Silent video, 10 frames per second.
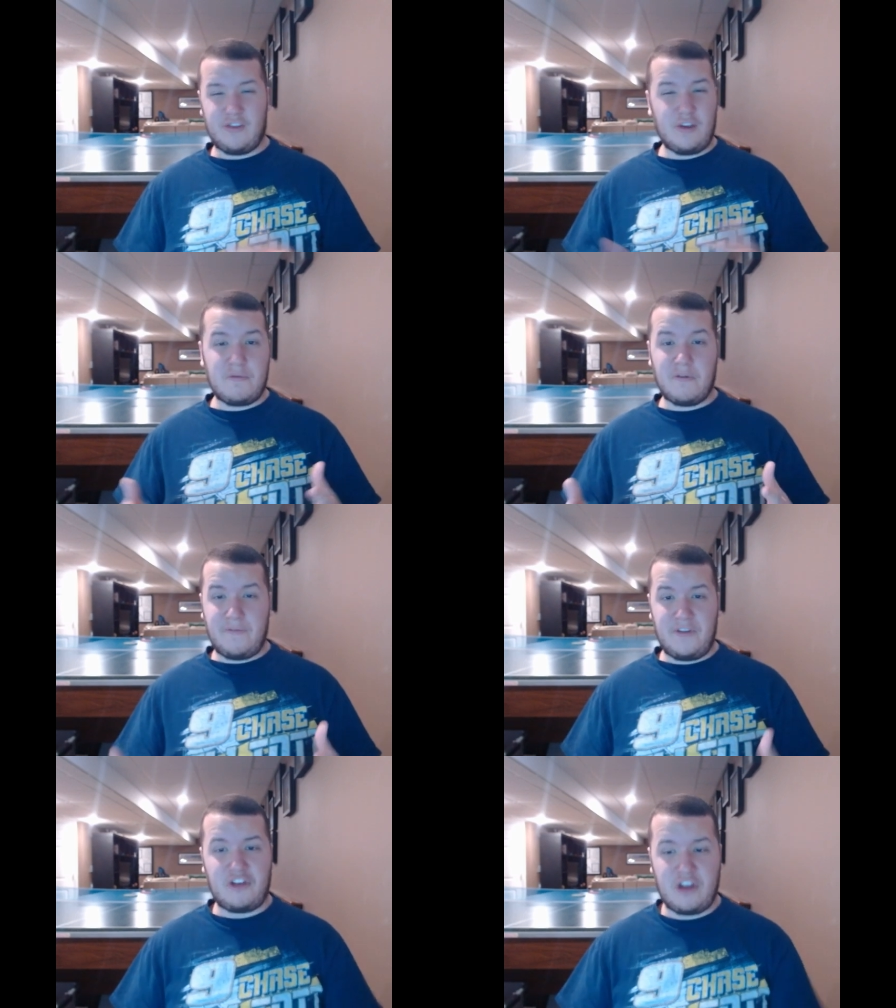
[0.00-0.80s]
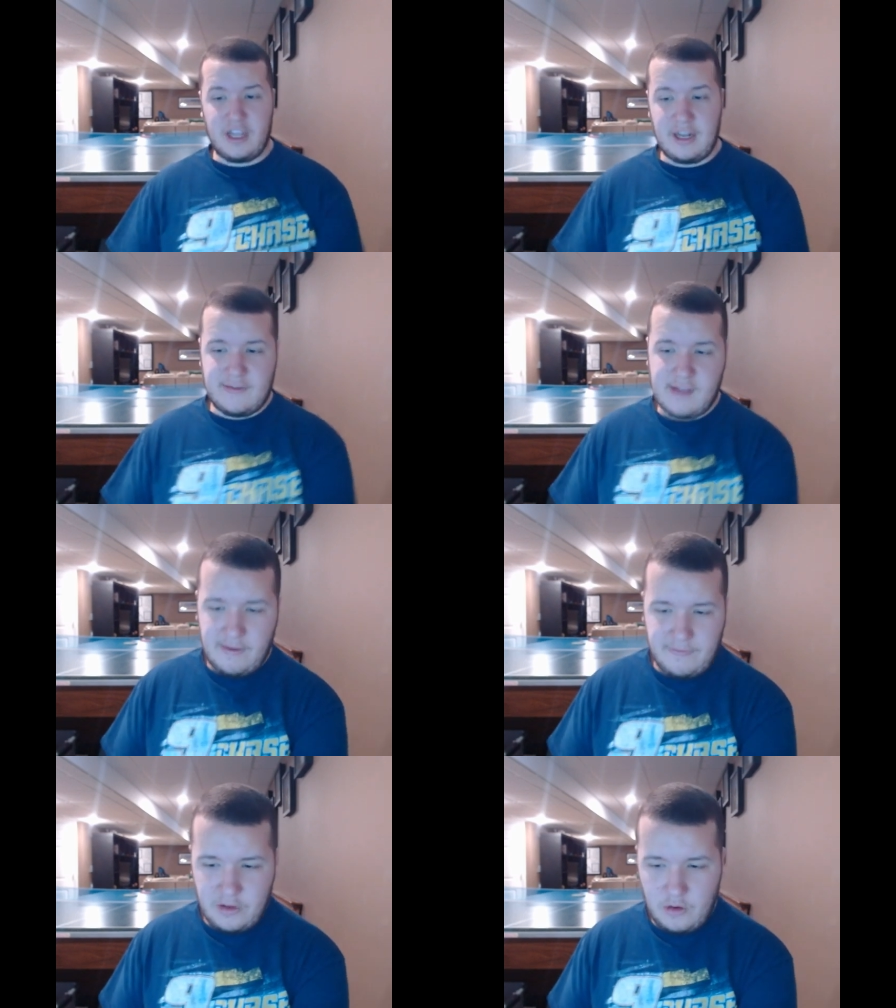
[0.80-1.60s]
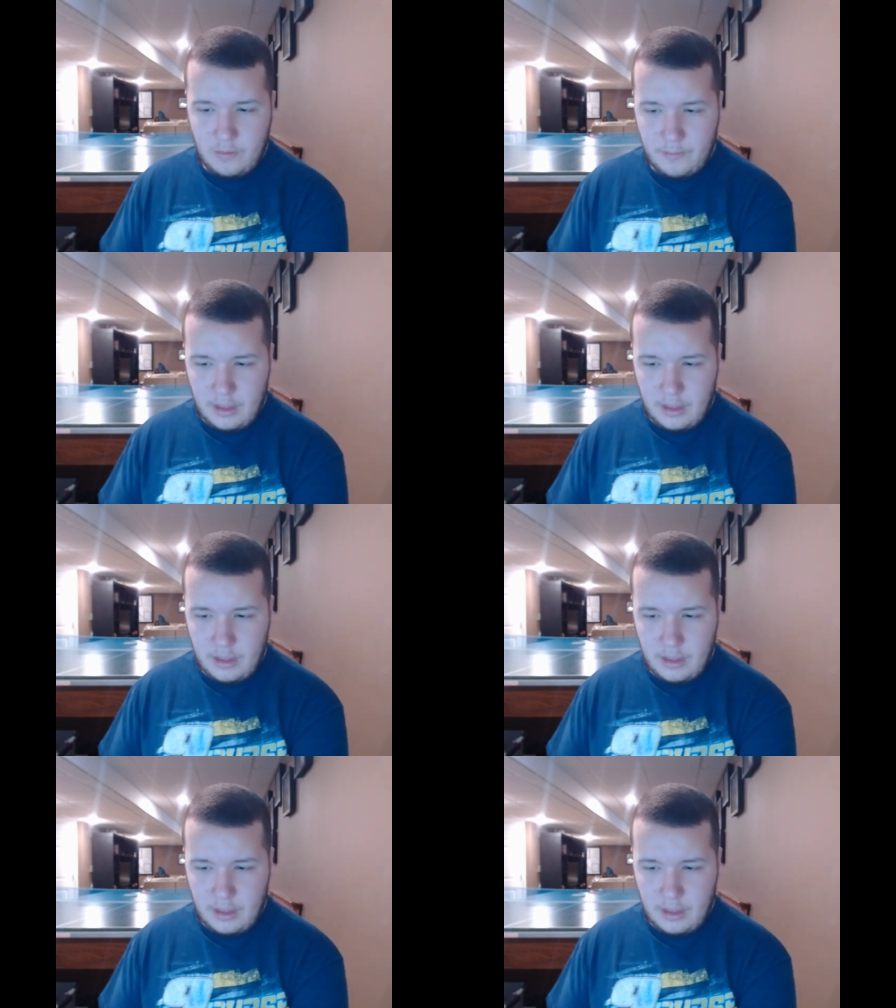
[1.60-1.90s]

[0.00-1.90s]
It's good for fishing and stuff too.